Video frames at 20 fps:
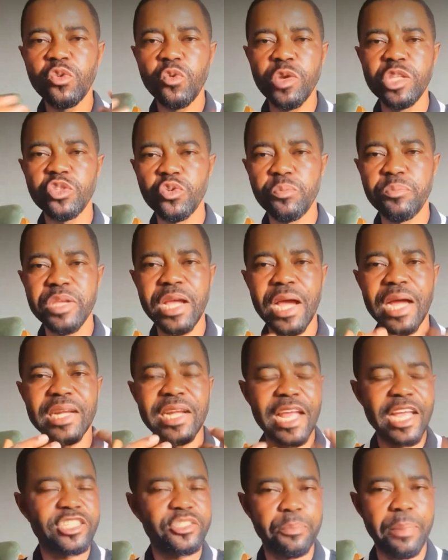going to be an
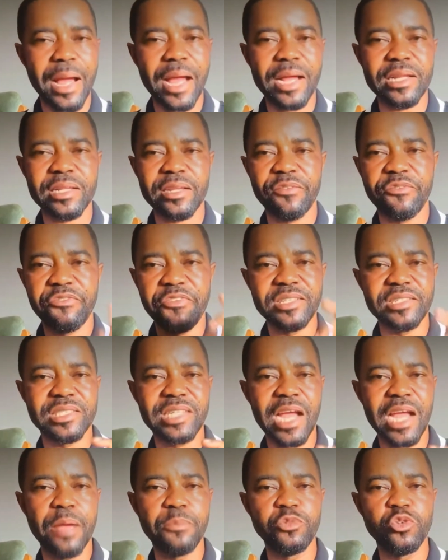expert the first
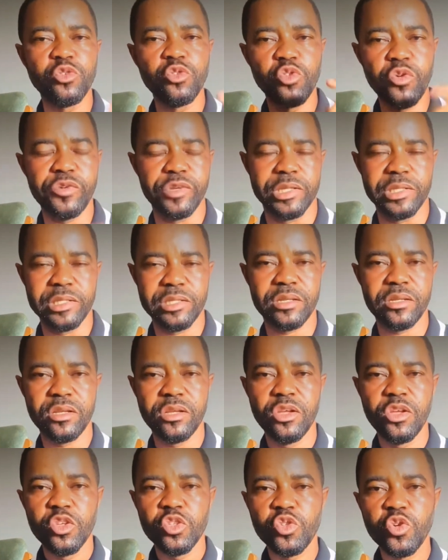time you do it.
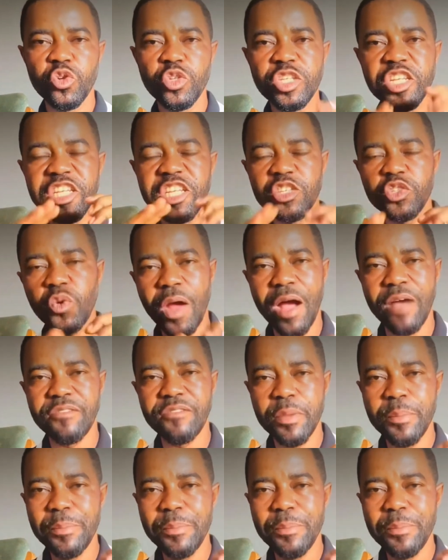So you need to have a